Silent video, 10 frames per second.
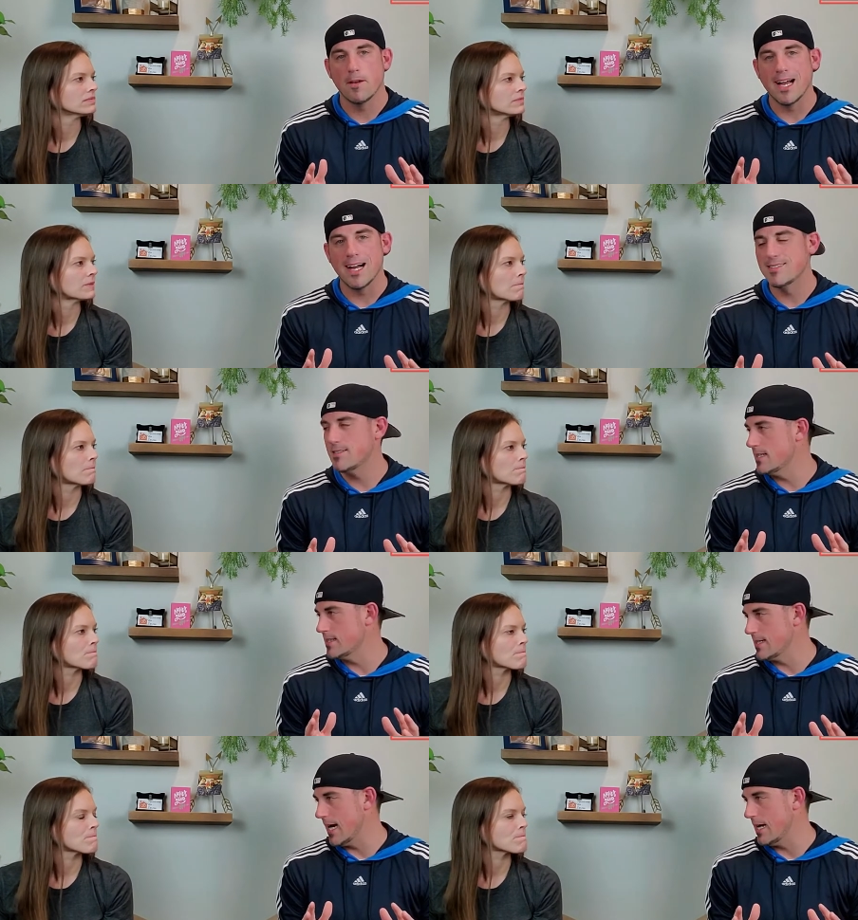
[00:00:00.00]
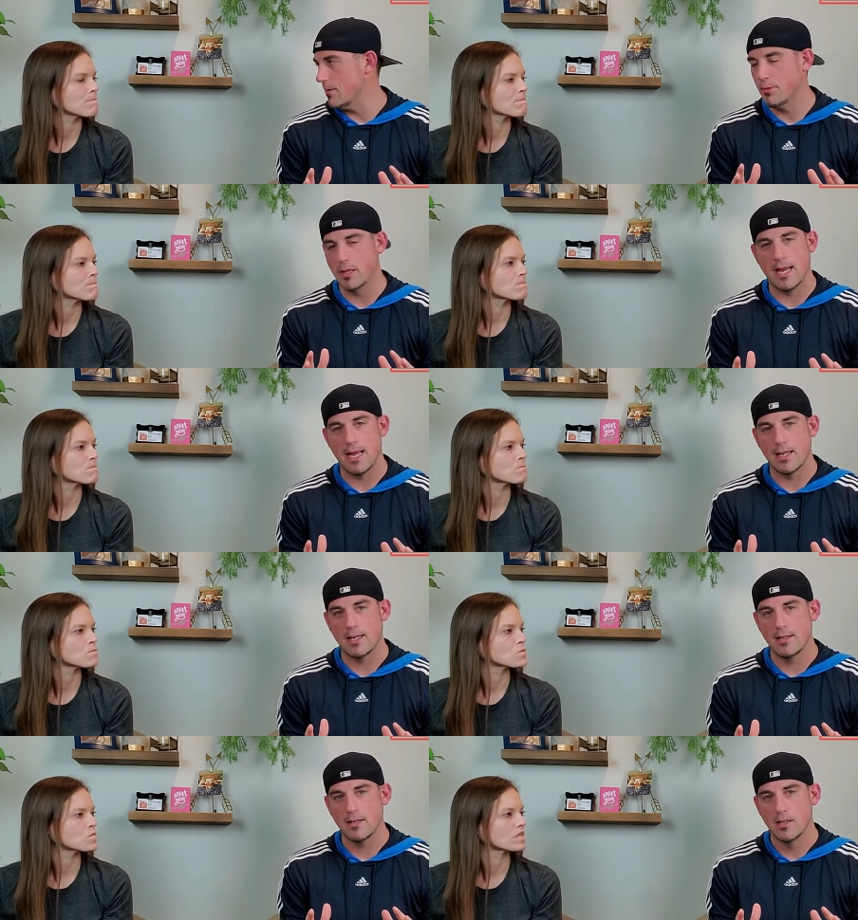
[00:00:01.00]
Speaker 1: God's design
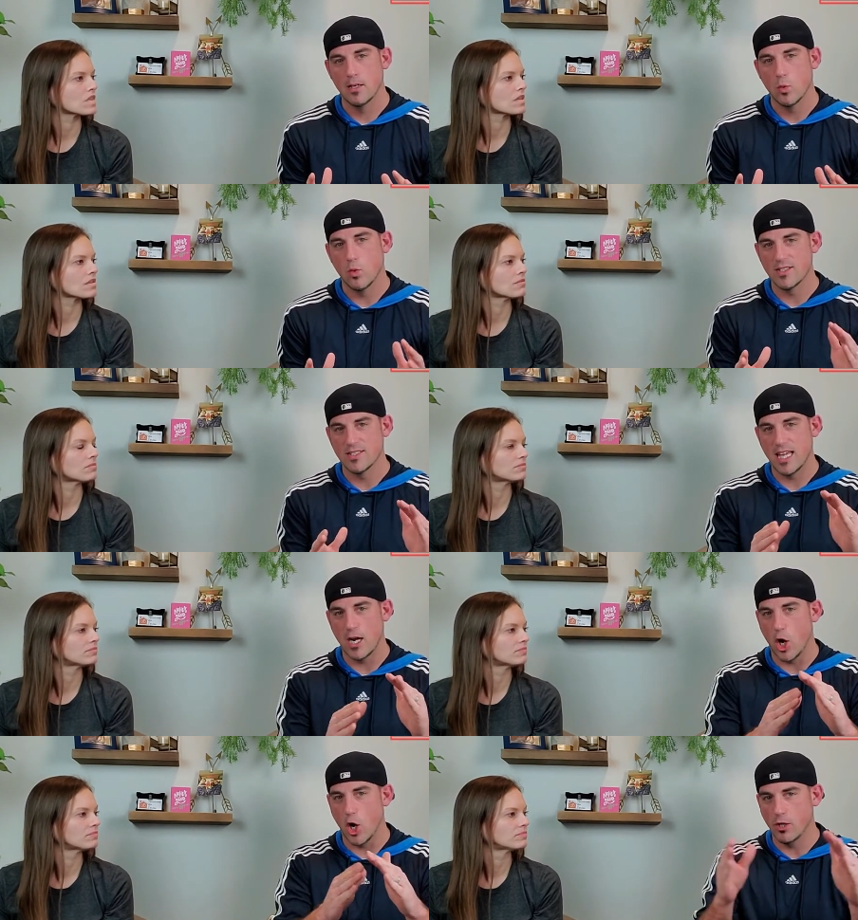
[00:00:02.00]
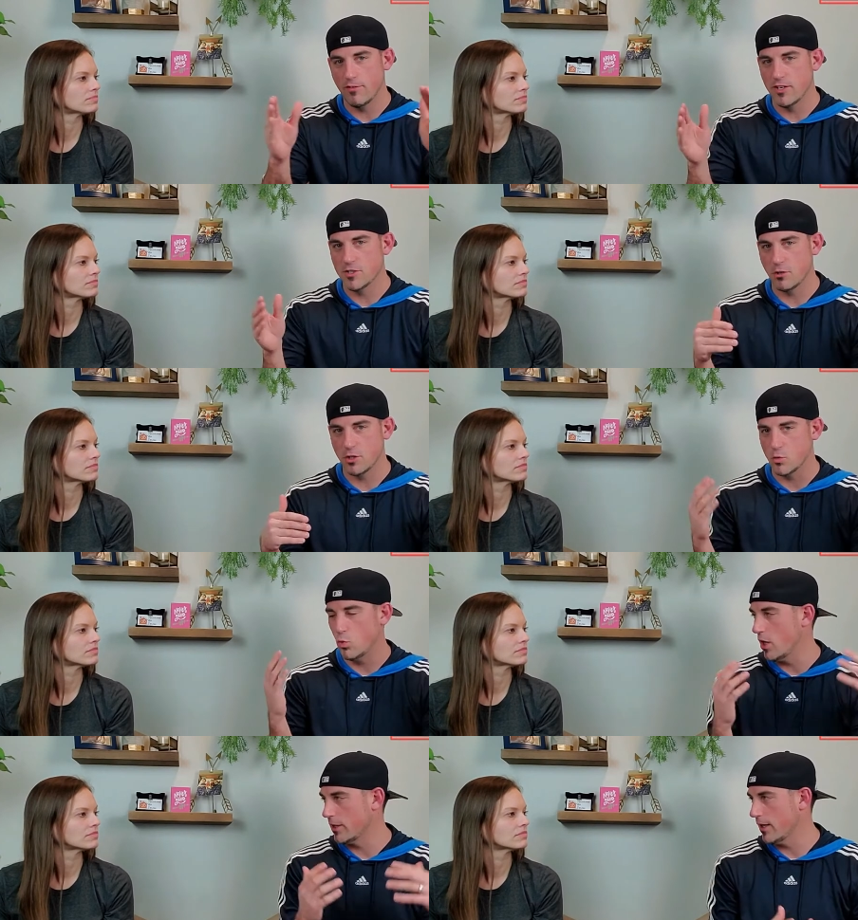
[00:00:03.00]
plan was that all of us are just
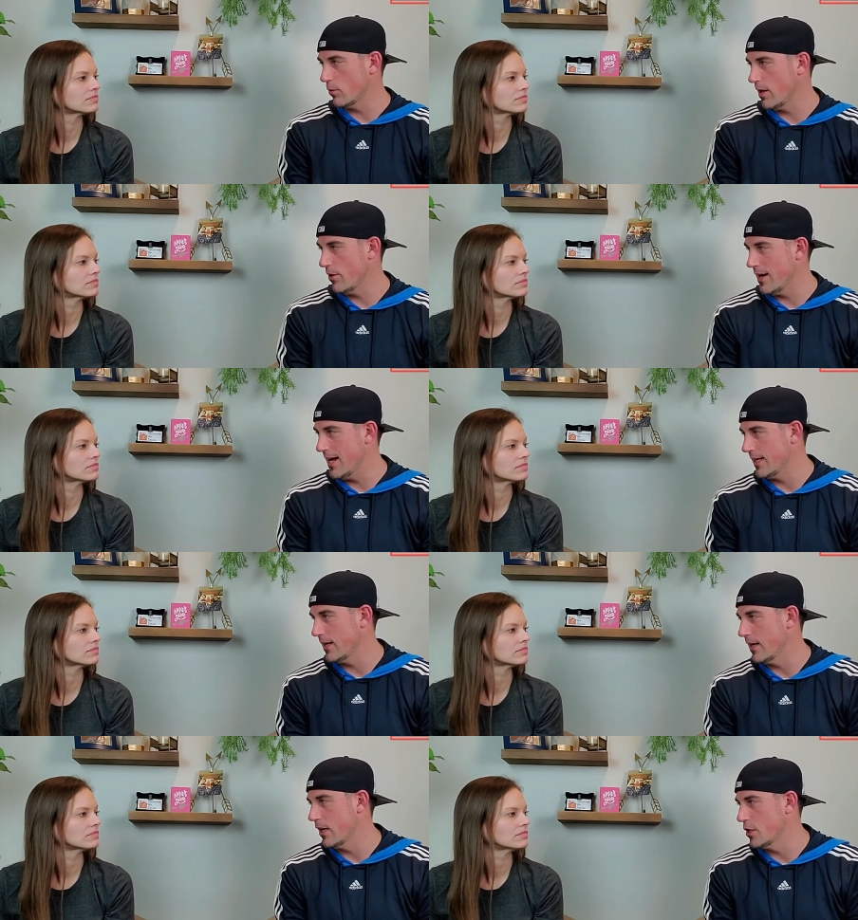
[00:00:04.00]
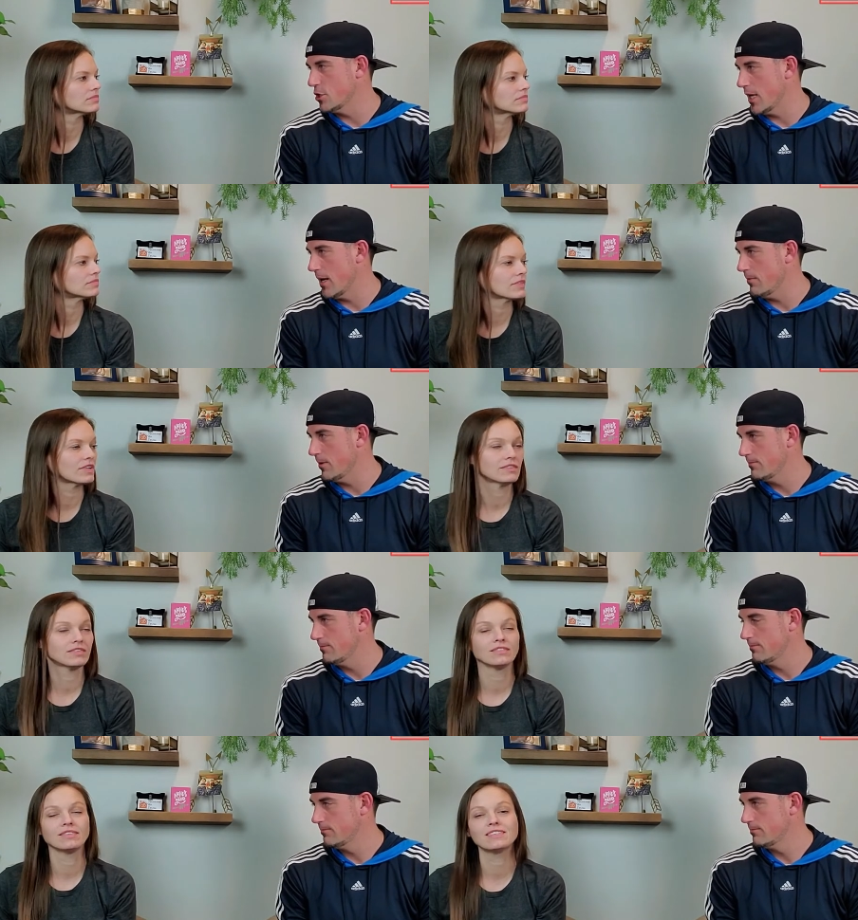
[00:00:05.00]
walking around naked and unashamed.
Speaker 2: Oh,
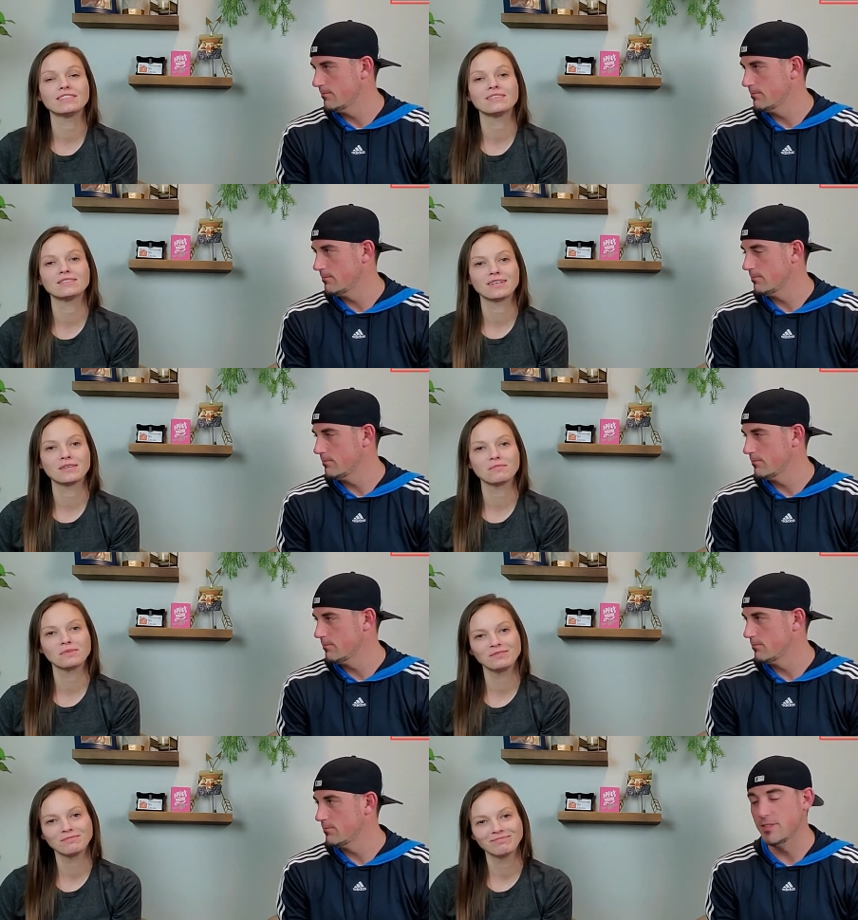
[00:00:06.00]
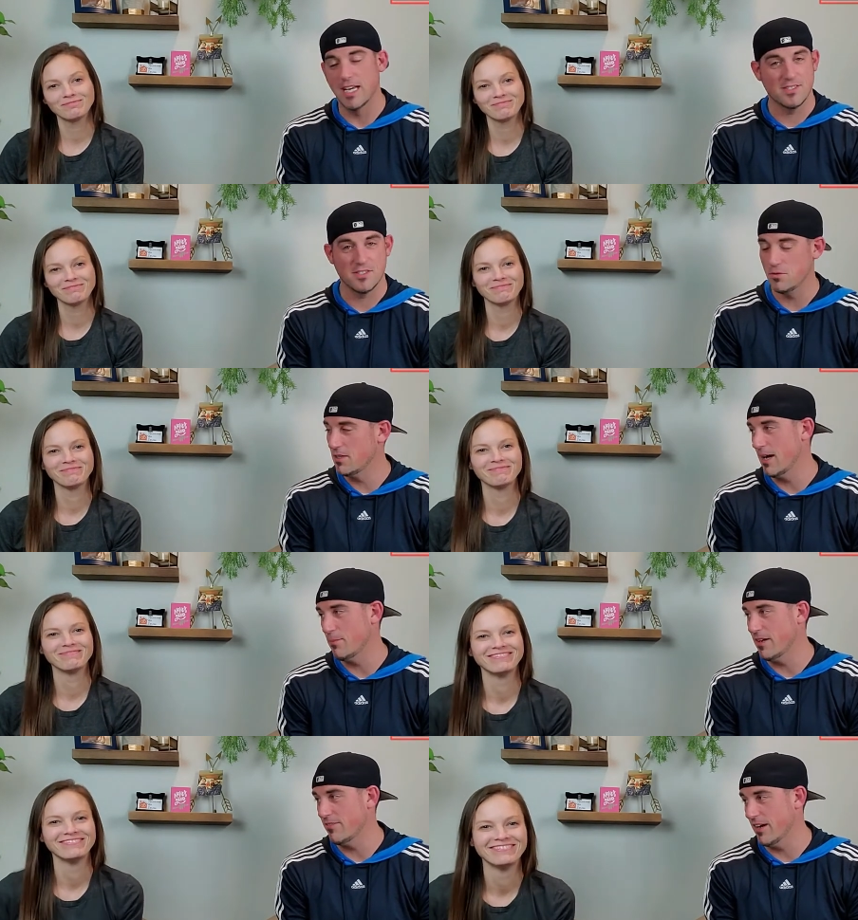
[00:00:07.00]
that sounds terrible.
Speaker 1: Yes, you would not
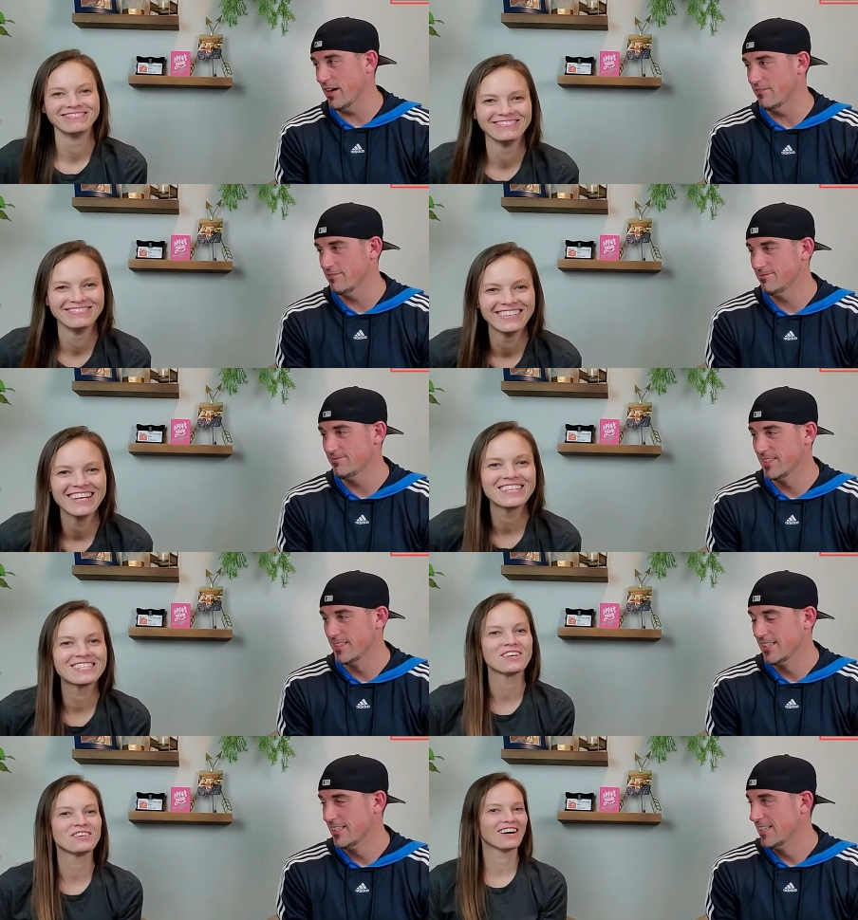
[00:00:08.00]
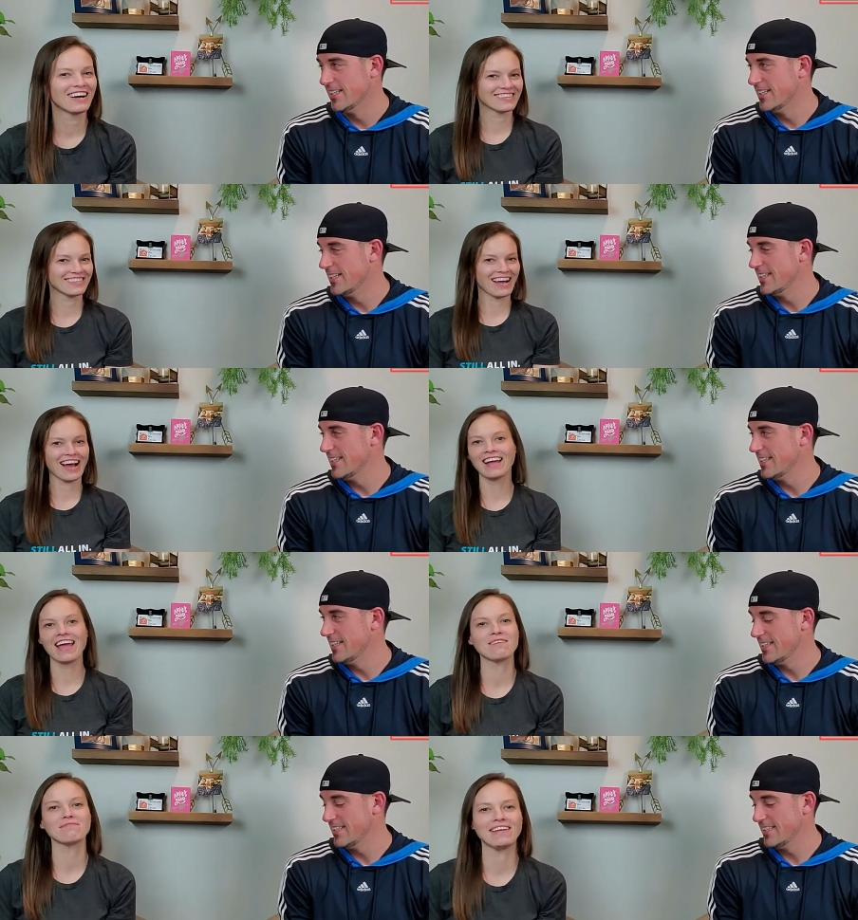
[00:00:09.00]
be a fan.
Speaker 2: So I
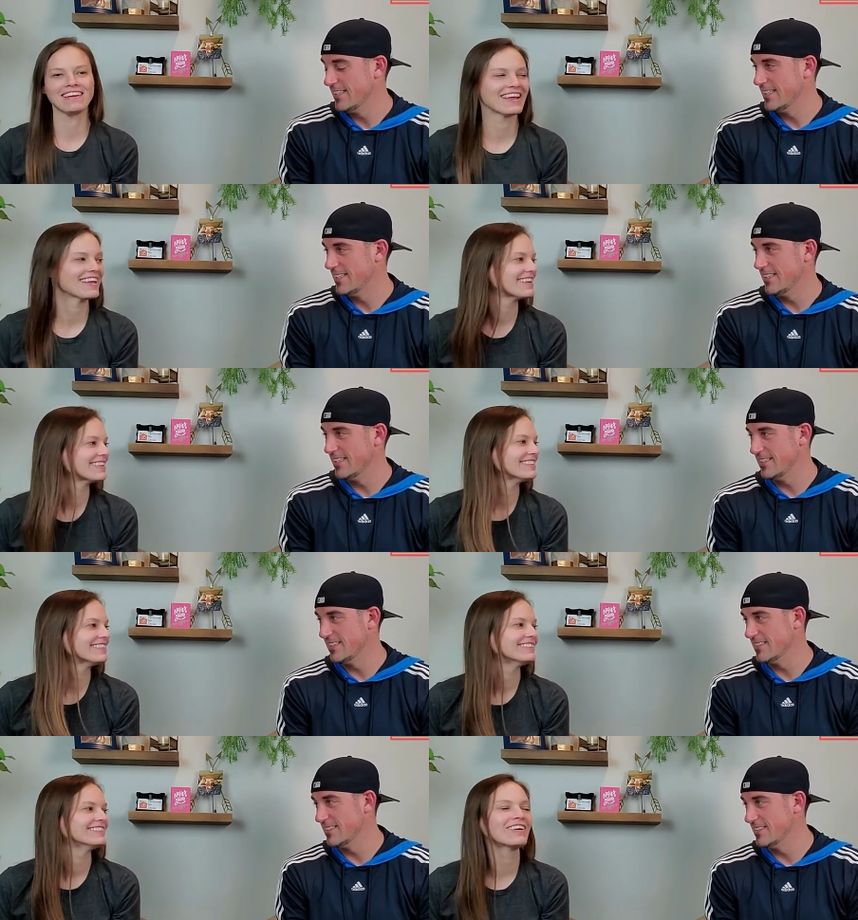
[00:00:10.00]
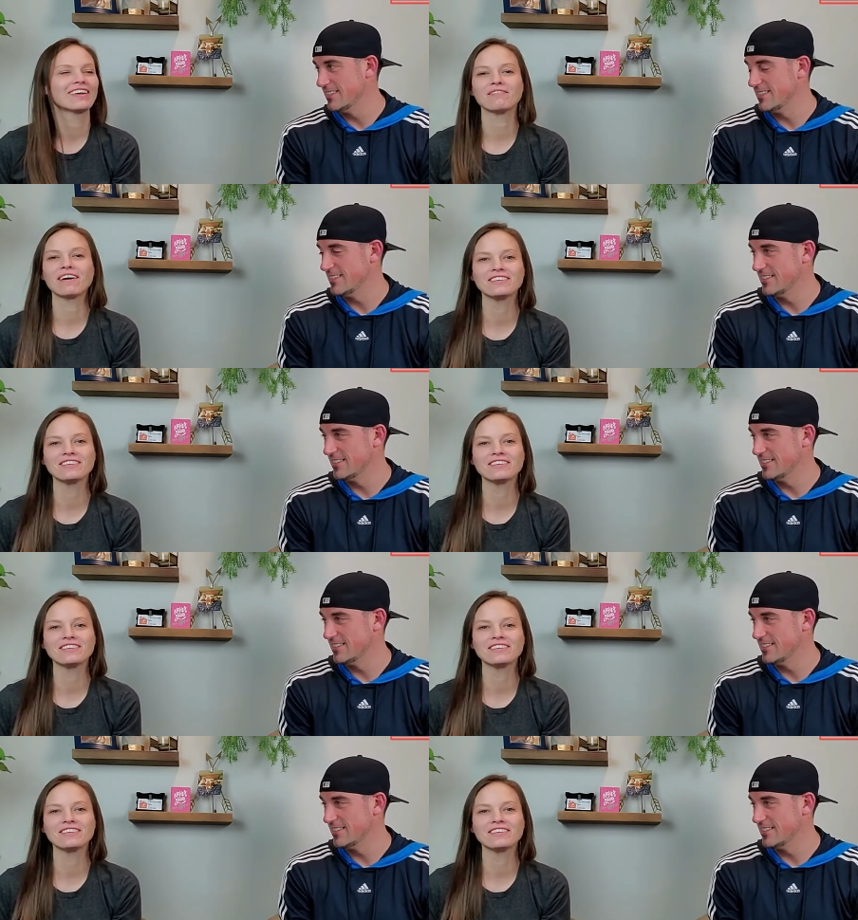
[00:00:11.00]
hate being naked. Like if I